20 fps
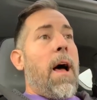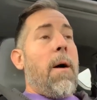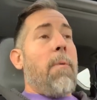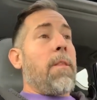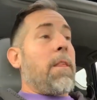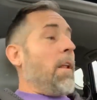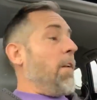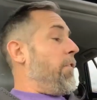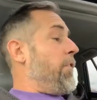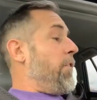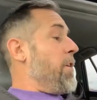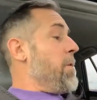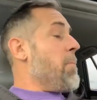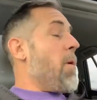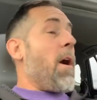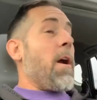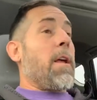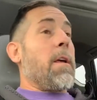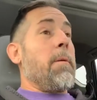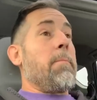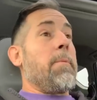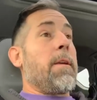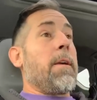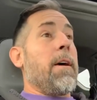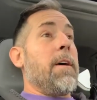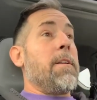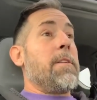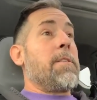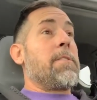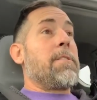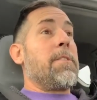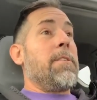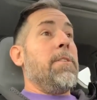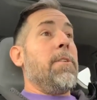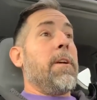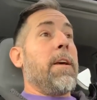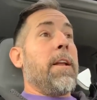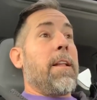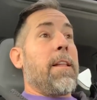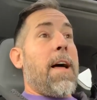I went to the flea market because
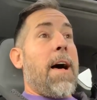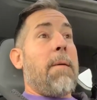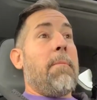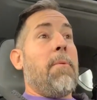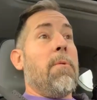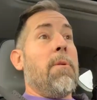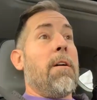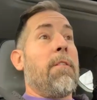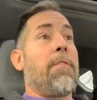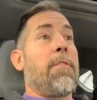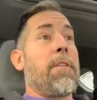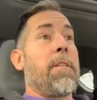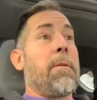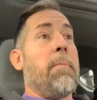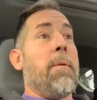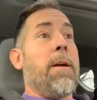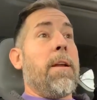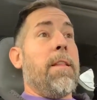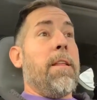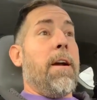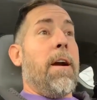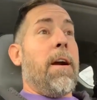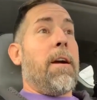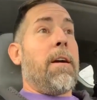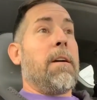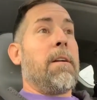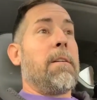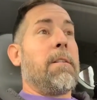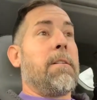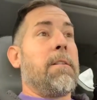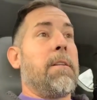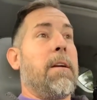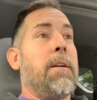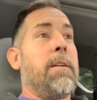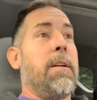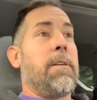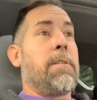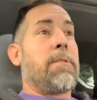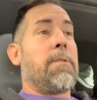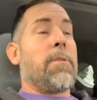you get a lot more for the money there.
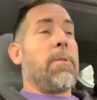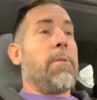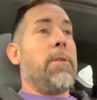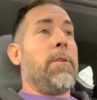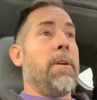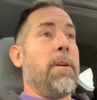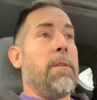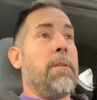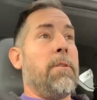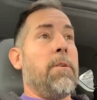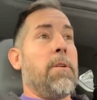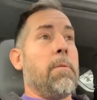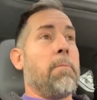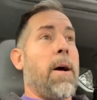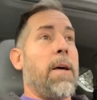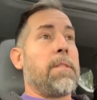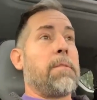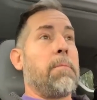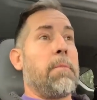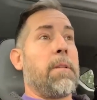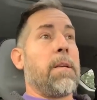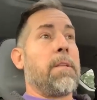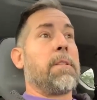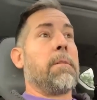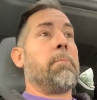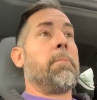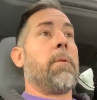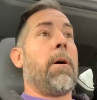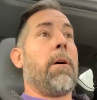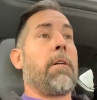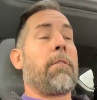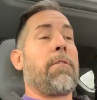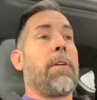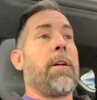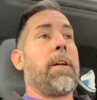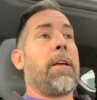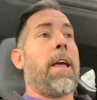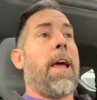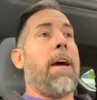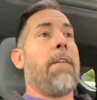You know, so you can buy some things in bulk for
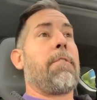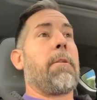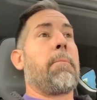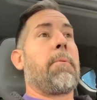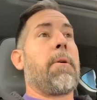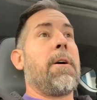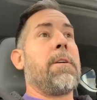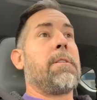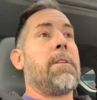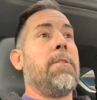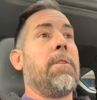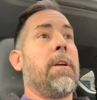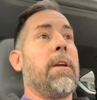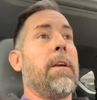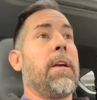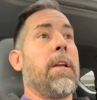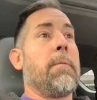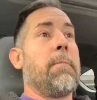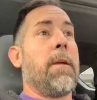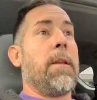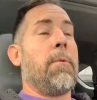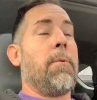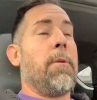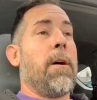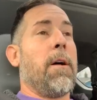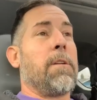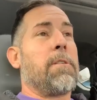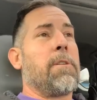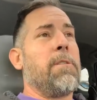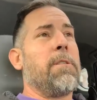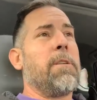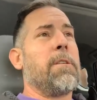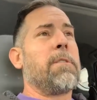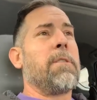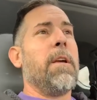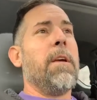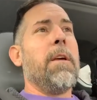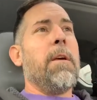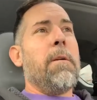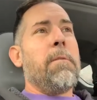like half the price that you can get them anywhere else. So you
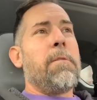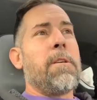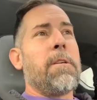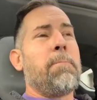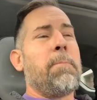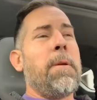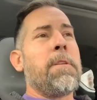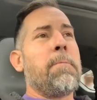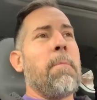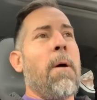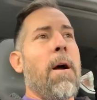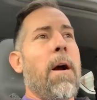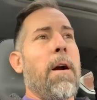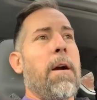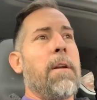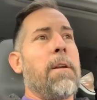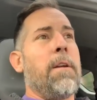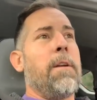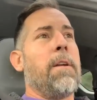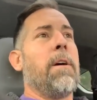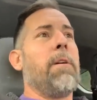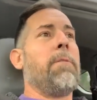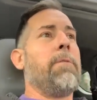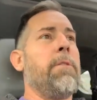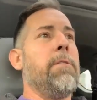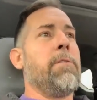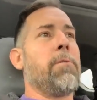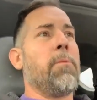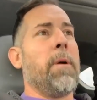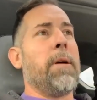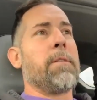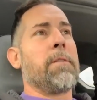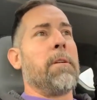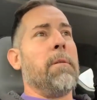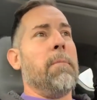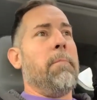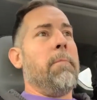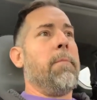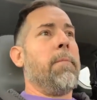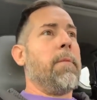just be smart, you know, use
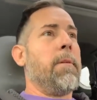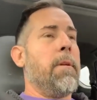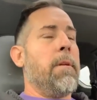wisdom.